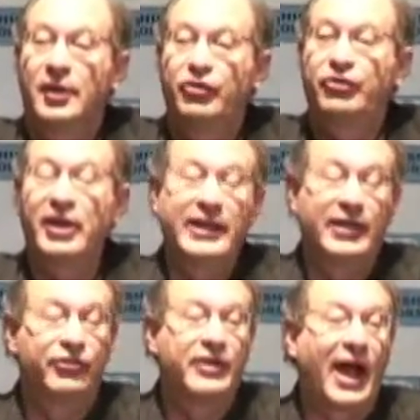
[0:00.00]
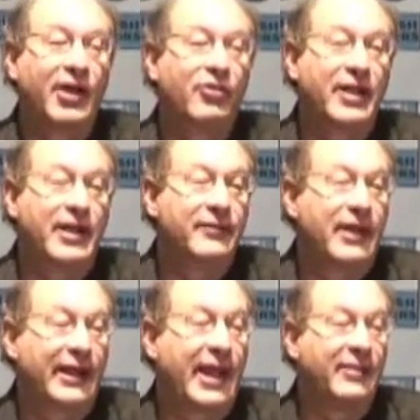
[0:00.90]
seen his diary
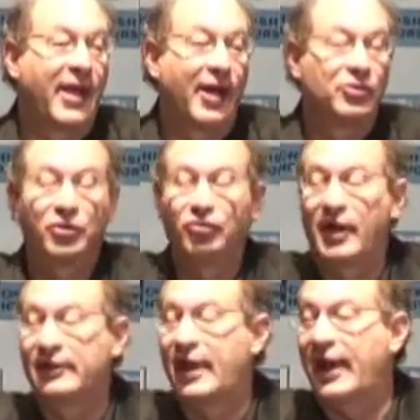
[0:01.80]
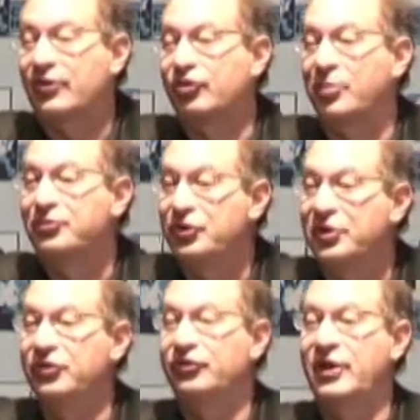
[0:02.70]
that came out or read the excerpts, you
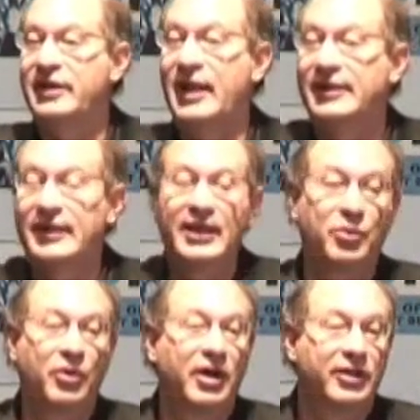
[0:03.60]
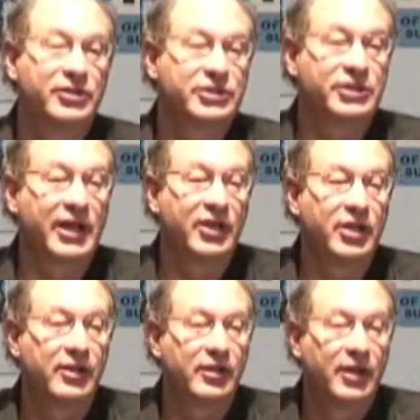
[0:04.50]
can see that he was
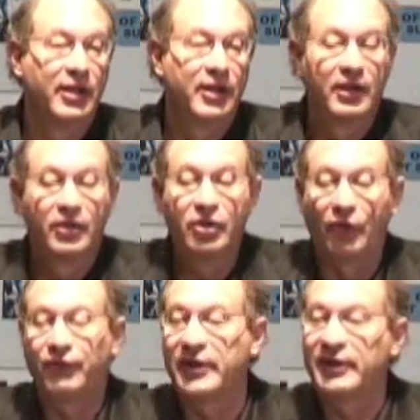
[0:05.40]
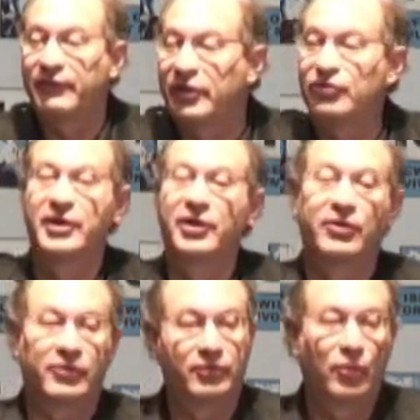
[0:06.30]
no friend of
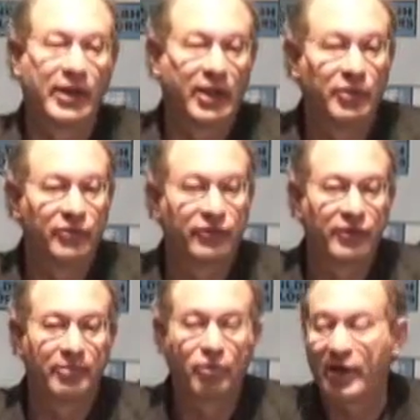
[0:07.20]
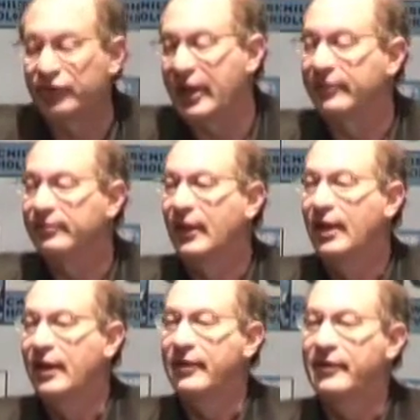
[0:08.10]
Israel when he was the president.
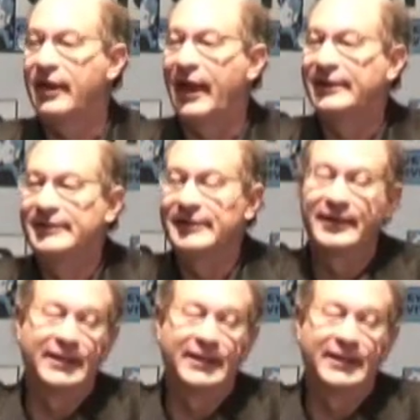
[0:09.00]
That